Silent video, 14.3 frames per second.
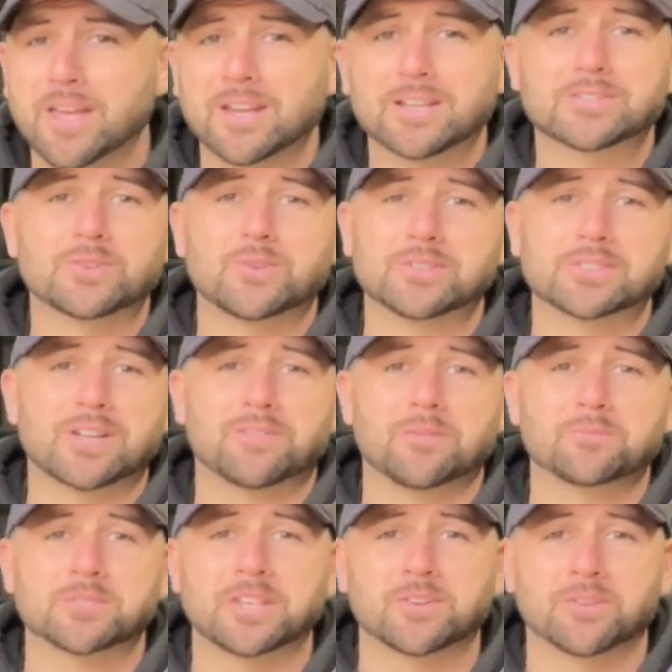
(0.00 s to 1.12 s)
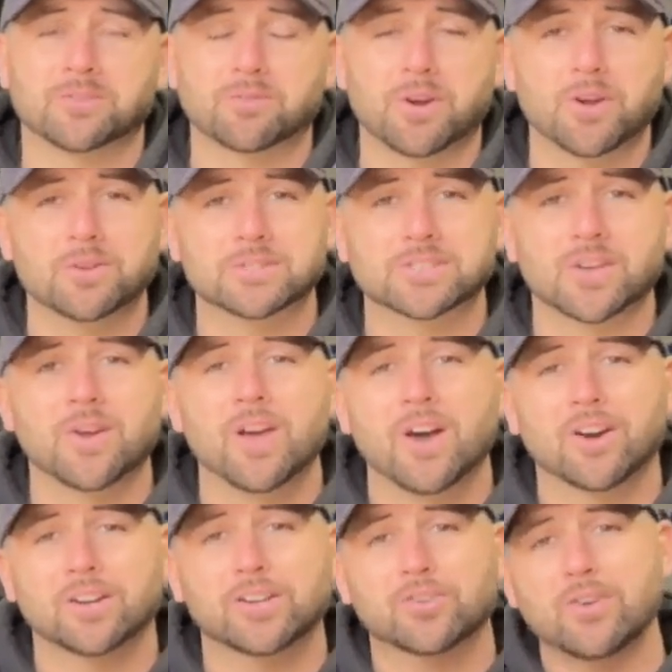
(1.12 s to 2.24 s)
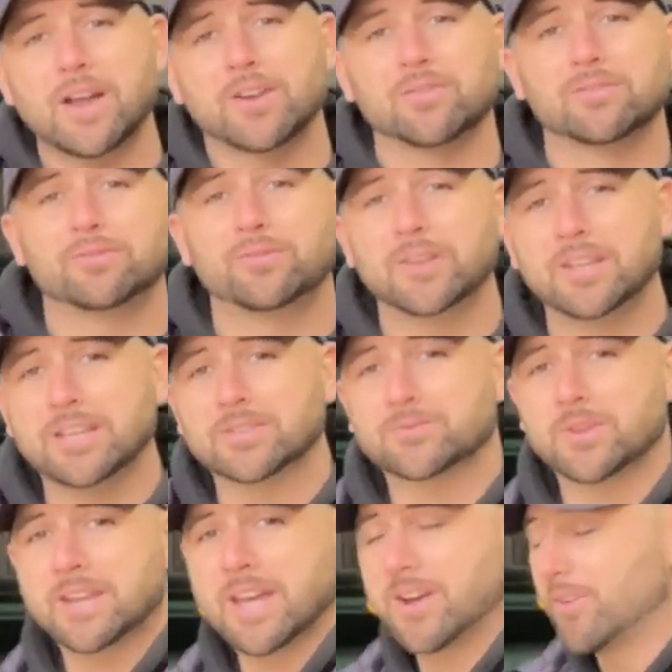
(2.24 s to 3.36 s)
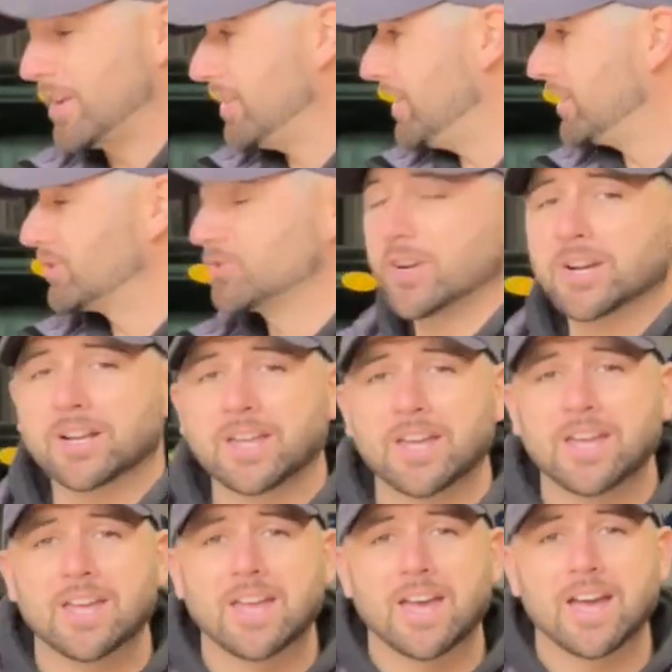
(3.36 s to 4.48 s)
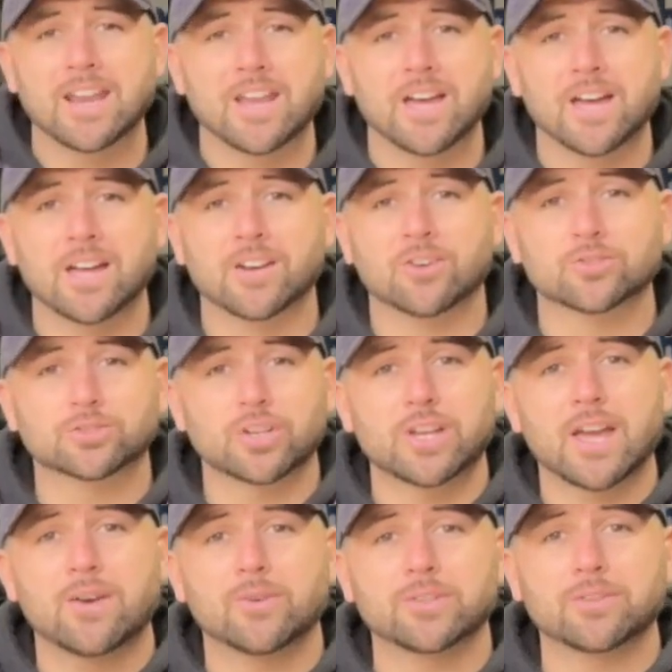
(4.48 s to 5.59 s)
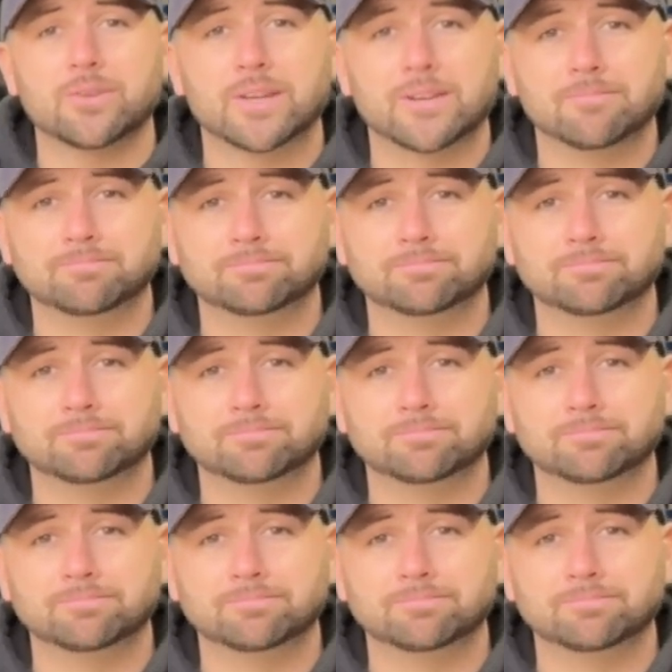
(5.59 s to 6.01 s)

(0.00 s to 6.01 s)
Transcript: the sort of stuff I'm seeing on the road. So I'm going to crack on and fit this one now in this truck, and I'll show you how I do it.